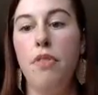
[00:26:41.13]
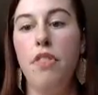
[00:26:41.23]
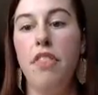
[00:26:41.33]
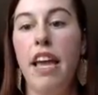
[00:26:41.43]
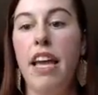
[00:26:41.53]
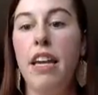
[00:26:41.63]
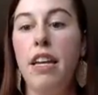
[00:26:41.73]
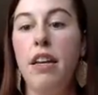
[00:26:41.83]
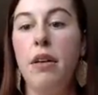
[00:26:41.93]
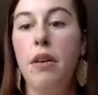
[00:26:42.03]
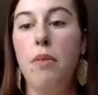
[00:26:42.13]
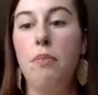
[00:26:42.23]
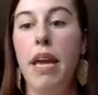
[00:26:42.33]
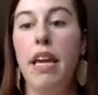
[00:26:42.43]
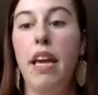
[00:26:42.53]
They
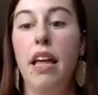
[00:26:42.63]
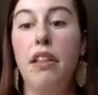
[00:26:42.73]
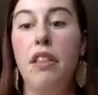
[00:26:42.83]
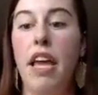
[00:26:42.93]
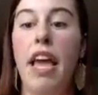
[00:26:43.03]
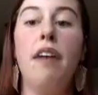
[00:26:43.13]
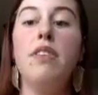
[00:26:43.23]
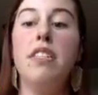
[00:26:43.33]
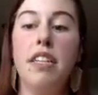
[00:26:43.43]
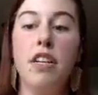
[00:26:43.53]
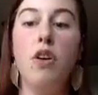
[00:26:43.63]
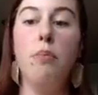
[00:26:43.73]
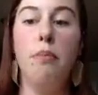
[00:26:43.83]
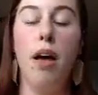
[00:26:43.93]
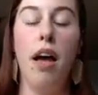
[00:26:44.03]
have a
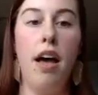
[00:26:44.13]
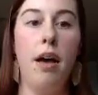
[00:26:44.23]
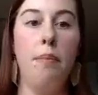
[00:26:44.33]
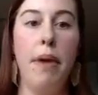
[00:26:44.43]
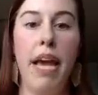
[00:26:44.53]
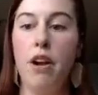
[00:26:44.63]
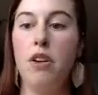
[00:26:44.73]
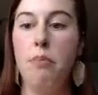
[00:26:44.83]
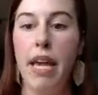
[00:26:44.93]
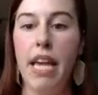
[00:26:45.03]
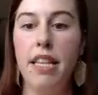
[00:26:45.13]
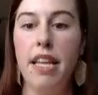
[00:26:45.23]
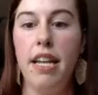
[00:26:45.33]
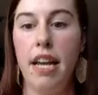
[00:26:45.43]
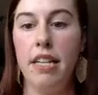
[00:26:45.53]
single paired mate
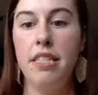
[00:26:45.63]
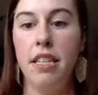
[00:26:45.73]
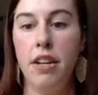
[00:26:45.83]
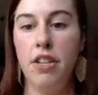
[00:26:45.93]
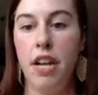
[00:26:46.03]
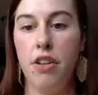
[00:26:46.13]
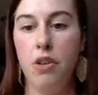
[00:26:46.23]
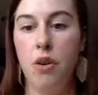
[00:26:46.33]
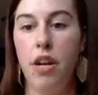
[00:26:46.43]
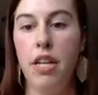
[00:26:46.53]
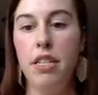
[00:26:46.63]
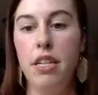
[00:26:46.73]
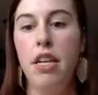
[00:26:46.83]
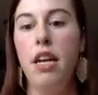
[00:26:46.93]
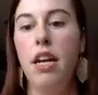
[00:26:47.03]
that nests in their territory.
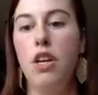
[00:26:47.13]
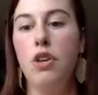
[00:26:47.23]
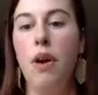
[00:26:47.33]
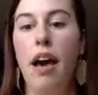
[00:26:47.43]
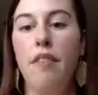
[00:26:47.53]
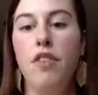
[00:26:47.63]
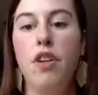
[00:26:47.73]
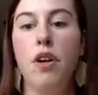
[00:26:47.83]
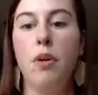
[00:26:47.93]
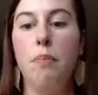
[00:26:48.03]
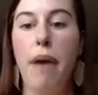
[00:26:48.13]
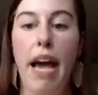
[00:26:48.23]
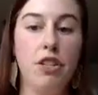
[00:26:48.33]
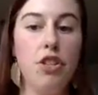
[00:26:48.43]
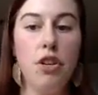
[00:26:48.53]
You have your
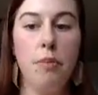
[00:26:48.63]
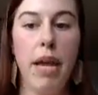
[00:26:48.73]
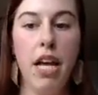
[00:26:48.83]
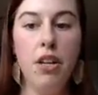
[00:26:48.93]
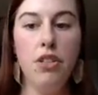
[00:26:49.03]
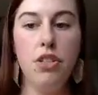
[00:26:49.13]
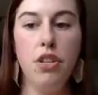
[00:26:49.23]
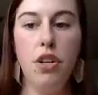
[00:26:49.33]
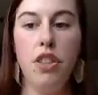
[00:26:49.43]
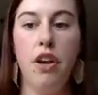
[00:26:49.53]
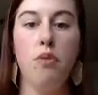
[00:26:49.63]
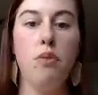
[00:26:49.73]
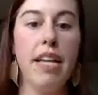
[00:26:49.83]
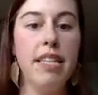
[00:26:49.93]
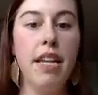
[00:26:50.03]
bachelor males. They're
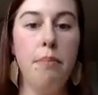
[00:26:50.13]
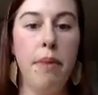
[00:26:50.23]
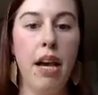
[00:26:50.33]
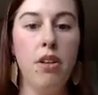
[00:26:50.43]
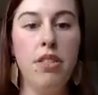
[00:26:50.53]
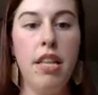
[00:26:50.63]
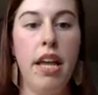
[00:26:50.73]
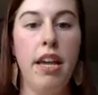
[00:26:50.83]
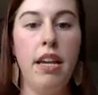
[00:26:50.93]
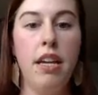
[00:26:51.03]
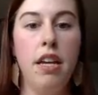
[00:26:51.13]
resident males. They,